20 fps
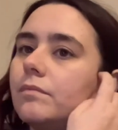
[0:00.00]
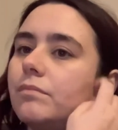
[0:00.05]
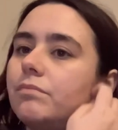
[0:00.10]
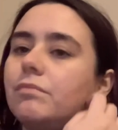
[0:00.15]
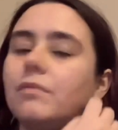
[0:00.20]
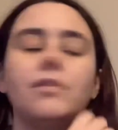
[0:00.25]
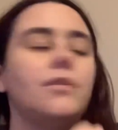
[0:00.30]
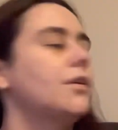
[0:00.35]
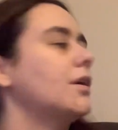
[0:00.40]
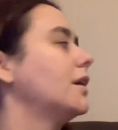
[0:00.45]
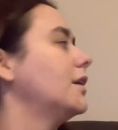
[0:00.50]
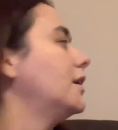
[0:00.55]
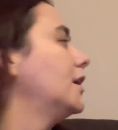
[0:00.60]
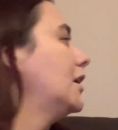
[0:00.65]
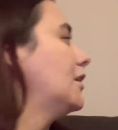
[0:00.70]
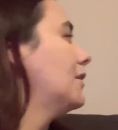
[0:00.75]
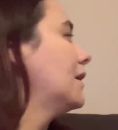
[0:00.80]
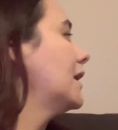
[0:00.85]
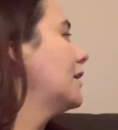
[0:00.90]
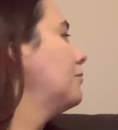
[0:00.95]
they're
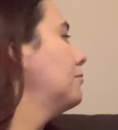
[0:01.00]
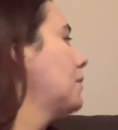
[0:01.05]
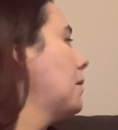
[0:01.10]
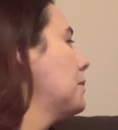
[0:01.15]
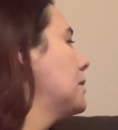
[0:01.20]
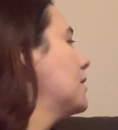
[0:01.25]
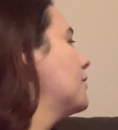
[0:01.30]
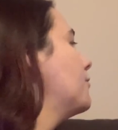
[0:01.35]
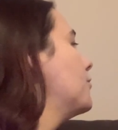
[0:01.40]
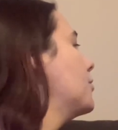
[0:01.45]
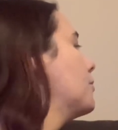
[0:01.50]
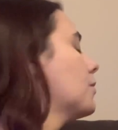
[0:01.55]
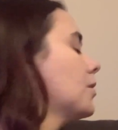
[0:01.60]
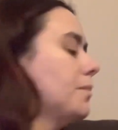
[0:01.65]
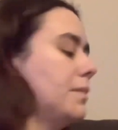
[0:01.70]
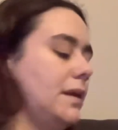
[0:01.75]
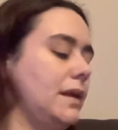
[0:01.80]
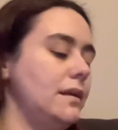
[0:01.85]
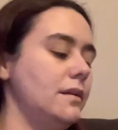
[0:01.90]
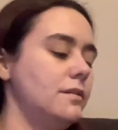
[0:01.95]
continuing, giving mommy a few more
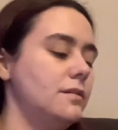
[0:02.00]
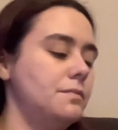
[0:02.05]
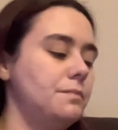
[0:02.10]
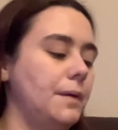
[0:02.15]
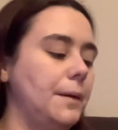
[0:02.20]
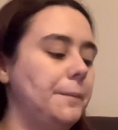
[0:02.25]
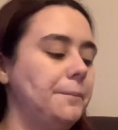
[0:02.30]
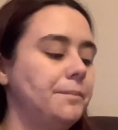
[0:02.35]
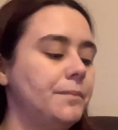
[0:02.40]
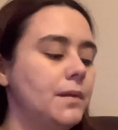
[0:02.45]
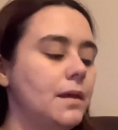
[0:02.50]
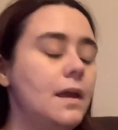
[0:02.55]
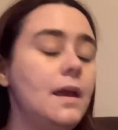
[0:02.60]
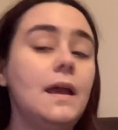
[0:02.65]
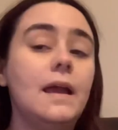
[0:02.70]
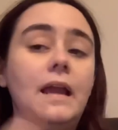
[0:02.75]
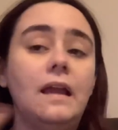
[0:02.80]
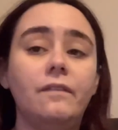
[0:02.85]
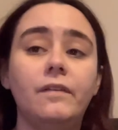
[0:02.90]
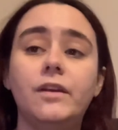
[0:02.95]
minutes, but
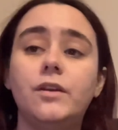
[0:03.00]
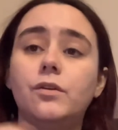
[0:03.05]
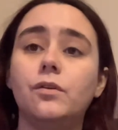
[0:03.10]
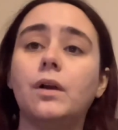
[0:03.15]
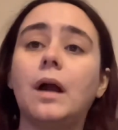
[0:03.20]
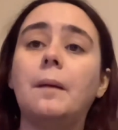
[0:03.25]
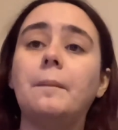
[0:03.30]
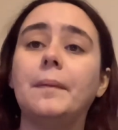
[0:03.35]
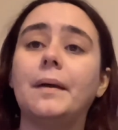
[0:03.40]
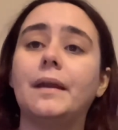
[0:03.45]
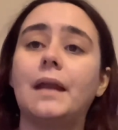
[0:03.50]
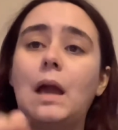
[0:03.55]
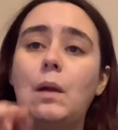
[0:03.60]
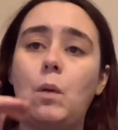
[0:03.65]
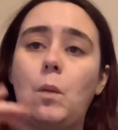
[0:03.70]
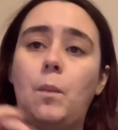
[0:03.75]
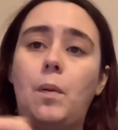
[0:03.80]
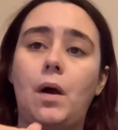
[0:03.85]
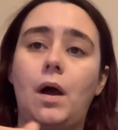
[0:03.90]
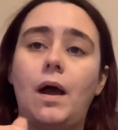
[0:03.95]
if they do come in, I
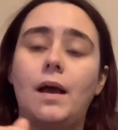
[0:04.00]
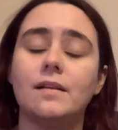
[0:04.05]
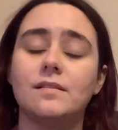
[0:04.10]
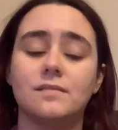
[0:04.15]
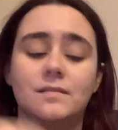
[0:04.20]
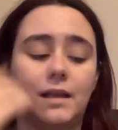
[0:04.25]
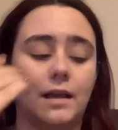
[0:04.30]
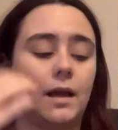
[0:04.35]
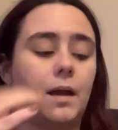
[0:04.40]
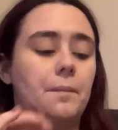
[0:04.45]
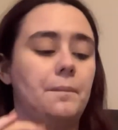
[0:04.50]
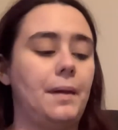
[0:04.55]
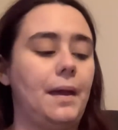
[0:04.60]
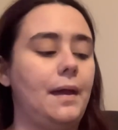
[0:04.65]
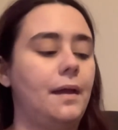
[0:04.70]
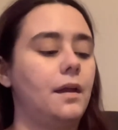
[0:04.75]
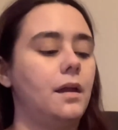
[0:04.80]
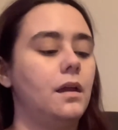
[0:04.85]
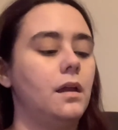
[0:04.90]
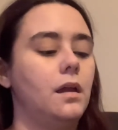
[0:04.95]
will pause and then come
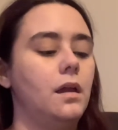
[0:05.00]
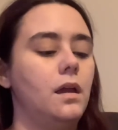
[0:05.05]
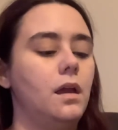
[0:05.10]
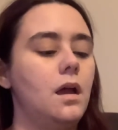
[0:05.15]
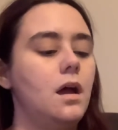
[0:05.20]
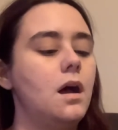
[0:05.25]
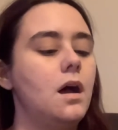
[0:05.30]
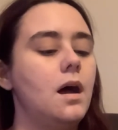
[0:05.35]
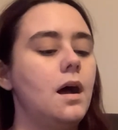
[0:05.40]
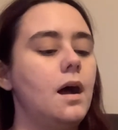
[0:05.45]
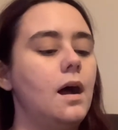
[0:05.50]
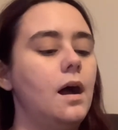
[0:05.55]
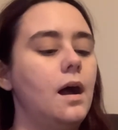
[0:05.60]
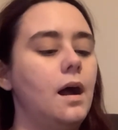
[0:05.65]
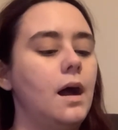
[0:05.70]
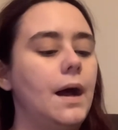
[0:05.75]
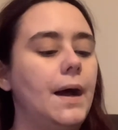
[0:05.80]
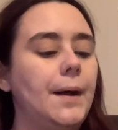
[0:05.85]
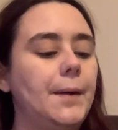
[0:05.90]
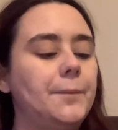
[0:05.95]
back.
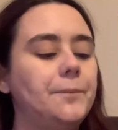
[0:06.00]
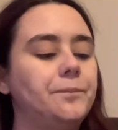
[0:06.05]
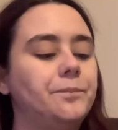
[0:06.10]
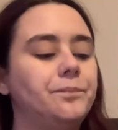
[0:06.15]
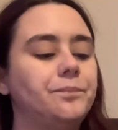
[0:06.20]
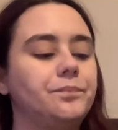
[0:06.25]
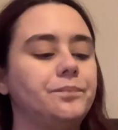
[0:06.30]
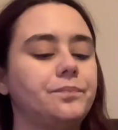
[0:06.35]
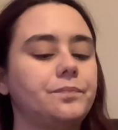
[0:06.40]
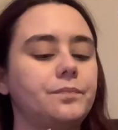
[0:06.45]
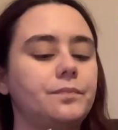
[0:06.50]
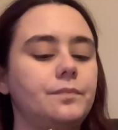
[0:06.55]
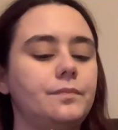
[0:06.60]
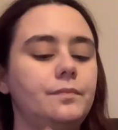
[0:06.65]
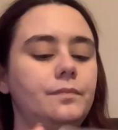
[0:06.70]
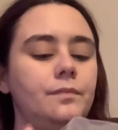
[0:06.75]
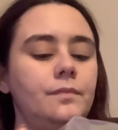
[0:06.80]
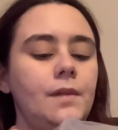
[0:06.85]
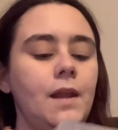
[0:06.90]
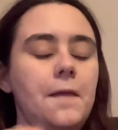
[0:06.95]
Um,
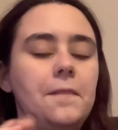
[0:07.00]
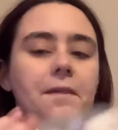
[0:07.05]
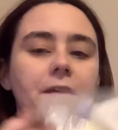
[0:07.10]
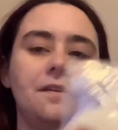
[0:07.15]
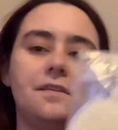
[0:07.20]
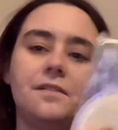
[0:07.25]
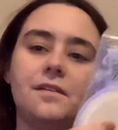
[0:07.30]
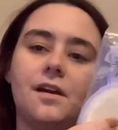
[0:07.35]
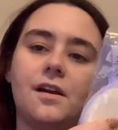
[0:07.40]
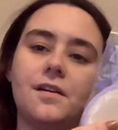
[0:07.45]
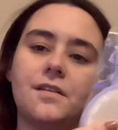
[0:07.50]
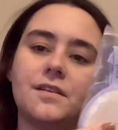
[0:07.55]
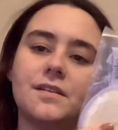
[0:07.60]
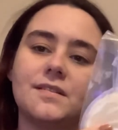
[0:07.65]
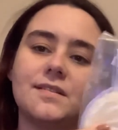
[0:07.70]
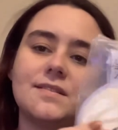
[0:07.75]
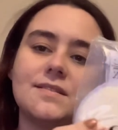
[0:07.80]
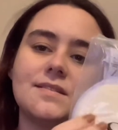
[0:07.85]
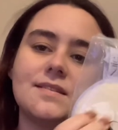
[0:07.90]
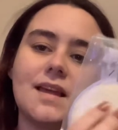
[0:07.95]
these are the
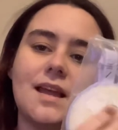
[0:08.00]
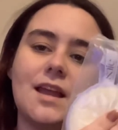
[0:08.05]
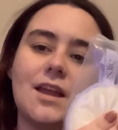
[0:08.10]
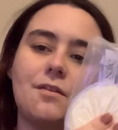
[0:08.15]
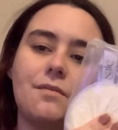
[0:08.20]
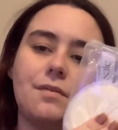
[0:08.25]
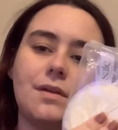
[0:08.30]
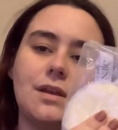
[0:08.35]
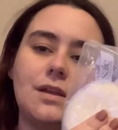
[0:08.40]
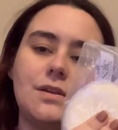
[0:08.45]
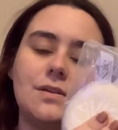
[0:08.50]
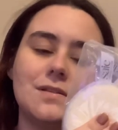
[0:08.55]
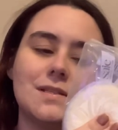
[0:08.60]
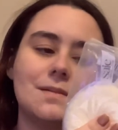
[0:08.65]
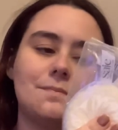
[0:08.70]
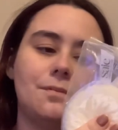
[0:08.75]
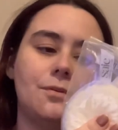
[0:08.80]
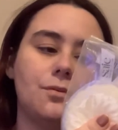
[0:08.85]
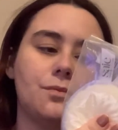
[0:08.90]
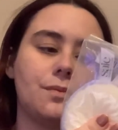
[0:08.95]
Say
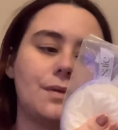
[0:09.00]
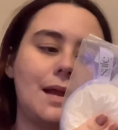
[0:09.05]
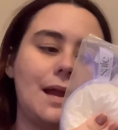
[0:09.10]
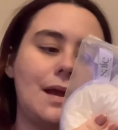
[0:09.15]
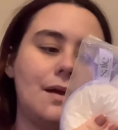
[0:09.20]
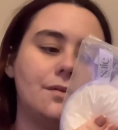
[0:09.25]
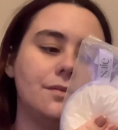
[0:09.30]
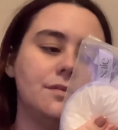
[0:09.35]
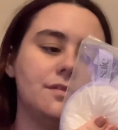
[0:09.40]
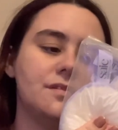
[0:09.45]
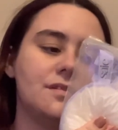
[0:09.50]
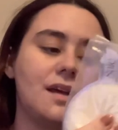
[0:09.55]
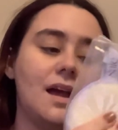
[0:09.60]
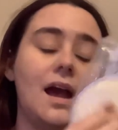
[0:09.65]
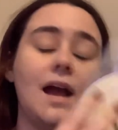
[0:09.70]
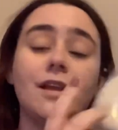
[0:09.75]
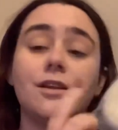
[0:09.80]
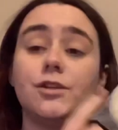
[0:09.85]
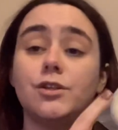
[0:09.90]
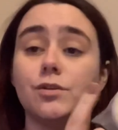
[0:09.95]
Reusable Rounds.
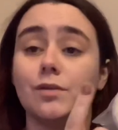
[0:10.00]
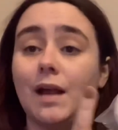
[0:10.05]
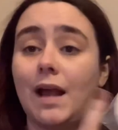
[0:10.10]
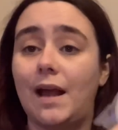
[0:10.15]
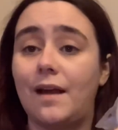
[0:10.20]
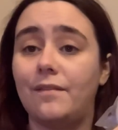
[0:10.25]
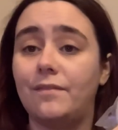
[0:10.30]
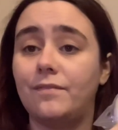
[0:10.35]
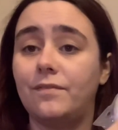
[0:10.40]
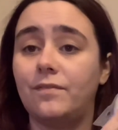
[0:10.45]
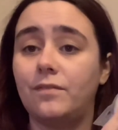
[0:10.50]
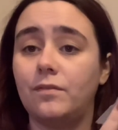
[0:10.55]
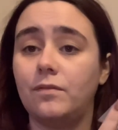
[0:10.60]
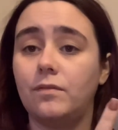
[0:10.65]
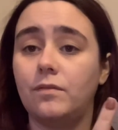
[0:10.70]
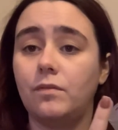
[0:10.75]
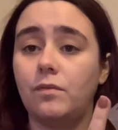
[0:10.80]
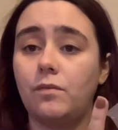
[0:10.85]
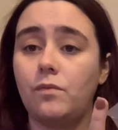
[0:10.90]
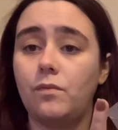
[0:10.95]
I do have
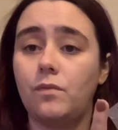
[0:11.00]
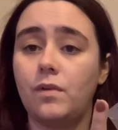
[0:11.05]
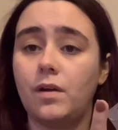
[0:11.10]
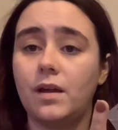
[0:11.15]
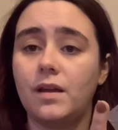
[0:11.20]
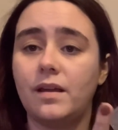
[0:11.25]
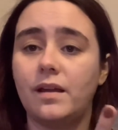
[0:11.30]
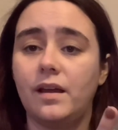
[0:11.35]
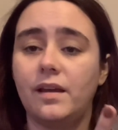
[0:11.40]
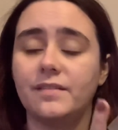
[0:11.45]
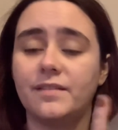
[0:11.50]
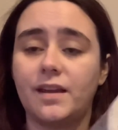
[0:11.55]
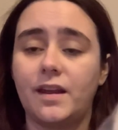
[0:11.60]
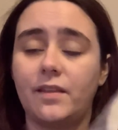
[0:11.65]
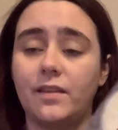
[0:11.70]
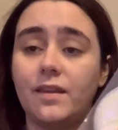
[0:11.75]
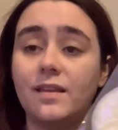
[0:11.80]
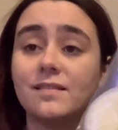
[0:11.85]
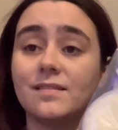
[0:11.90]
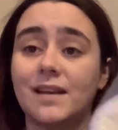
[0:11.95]
a uh, some
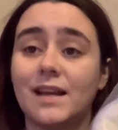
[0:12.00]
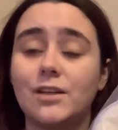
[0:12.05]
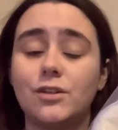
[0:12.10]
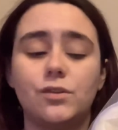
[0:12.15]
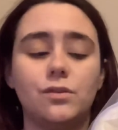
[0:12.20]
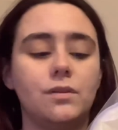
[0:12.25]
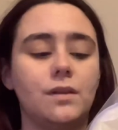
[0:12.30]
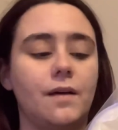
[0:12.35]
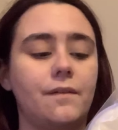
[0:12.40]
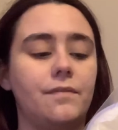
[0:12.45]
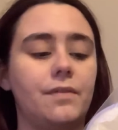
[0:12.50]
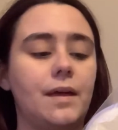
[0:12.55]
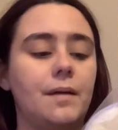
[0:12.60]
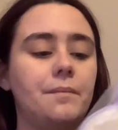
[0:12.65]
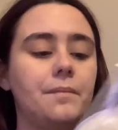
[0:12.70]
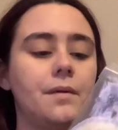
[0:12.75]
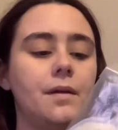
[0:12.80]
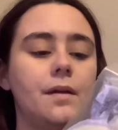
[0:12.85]
of these and I do love them.